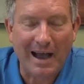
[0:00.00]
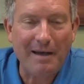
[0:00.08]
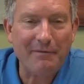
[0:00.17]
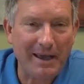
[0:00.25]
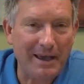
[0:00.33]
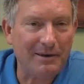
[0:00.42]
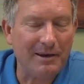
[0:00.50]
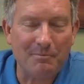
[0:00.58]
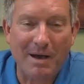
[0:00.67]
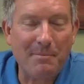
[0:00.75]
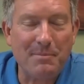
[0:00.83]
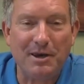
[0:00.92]
I've had,
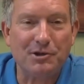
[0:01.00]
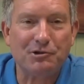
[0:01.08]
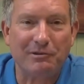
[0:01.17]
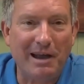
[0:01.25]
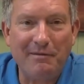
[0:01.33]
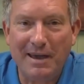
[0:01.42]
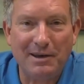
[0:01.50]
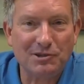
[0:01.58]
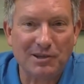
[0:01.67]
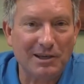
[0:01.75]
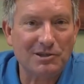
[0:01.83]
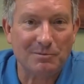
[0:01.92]
in my ministry, I've had to
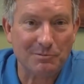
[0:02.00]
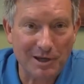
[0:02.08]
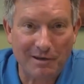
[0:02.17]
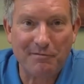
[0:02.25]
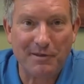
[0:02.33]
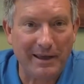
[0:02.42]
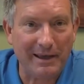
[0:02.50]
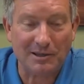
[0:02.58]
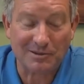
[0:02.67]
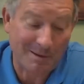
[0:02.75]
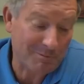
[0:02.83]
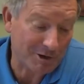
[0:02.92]
say some tough
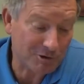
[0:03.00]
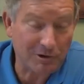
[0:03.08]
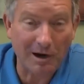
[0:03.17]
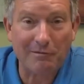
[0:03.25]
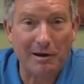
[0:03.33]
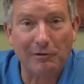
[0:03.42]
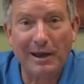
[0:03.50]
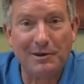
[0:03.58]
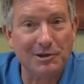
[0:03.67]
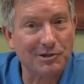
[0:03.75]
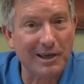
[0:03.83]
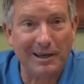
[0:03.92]
things. I'm not sure I've ever
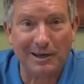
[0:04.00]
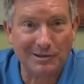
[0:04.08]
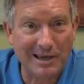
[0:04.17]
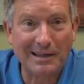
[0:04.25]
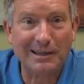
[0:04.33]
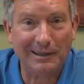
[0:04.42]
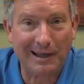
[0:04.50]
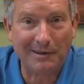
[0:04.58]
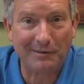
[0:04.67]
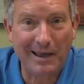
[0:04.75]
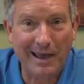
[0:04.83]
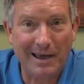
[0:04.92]
had to say it exactly
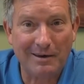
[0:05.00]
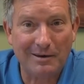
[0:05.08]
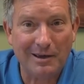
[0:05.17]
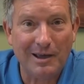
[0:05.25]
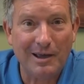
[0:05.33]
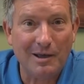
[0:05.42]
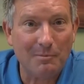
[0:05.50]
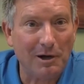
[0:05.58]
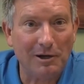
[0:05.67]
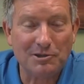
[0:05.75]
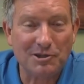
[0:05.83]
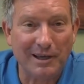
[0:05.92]
like that.
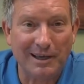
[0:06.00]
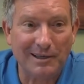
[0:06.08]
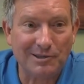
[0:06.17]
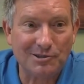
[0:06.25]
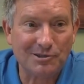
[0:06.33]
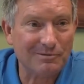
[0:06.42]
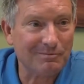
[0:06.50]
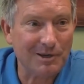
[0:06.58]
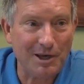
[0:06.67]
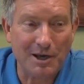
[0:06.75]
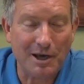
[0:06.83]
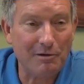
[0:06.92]
Paul says,
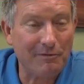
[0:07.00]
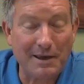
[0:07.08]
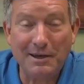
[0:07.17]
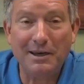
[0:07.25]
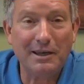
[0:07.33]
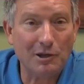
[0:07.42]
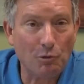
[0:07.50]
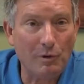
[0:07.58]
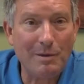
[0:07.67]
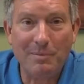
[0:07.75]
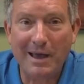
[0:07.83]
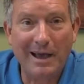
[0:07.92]
you know, if I need to get the
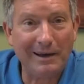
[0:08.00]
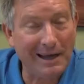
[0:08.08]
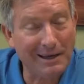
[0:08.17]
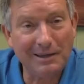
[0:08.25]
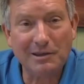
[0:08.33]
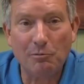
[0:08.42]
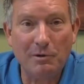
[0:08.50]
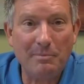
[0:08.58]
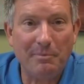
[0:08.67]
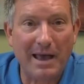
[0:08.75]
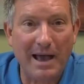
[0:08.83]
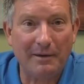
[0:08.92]
whip out, I can get the
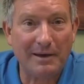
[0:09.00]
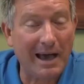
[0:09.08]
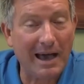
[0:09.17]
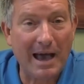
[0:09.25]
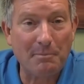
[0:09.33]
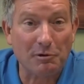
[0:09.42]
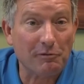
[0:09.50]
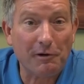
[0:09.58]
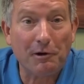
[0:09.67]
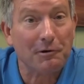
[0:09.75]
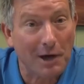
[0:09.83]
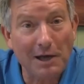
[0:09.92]
whip out. I, I
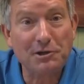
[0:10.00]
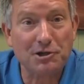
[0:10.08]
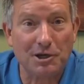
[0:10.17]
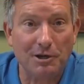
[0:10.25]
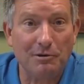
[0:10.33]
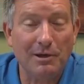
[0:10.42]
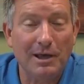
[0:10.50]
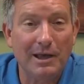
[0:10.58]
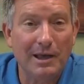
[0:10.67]
prefer not to.